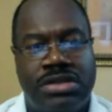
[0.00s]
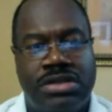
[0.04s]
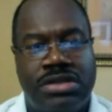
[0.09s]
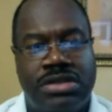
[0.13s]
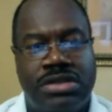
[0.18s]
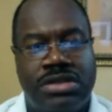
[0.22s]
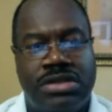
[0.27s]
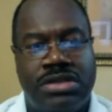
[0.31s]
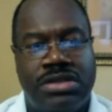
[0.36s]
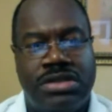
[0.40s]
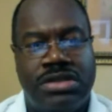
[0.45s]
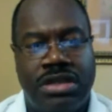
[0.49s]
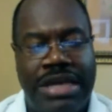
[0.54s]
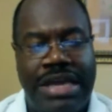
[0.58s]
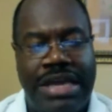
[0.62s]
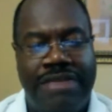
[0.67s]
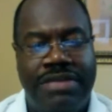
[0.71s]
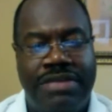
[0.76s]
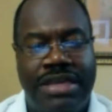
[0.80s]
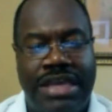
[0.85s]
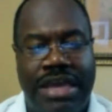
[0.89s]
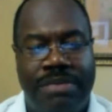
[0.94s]
The
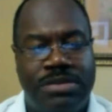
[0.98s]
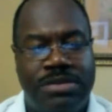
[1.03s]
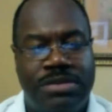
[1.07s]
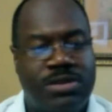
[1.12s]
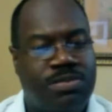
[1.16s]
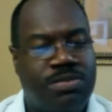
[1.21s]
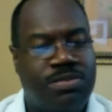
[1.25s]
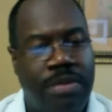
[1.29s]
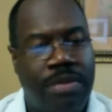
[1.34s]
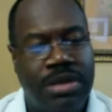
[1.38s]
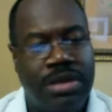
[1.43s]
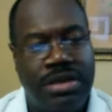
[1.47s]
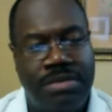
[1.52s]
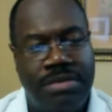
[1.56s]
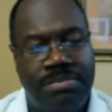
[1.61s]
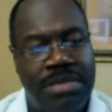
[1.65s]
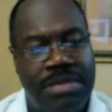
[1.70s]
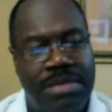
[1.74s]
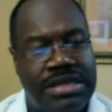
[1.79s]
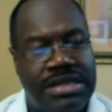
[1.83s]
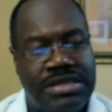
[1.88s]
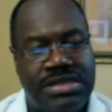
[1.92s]
Army-Navy game is probably
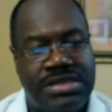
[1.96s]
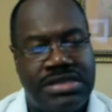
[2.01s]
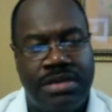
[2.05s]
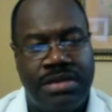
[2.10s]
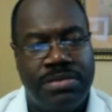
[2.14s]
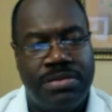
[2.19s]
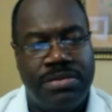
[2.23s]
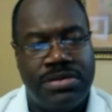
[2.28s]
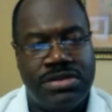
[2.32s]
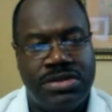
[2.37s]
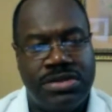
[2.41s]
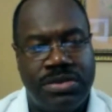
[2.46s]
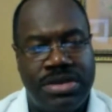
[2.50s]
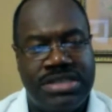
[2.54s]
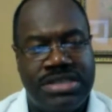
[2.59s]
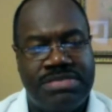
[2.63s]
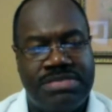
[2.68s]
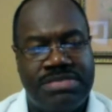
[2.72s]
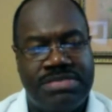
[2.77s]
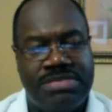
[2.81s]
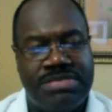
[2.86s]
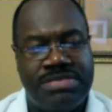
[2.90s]
the mid-December, so
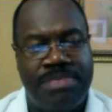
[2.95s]
it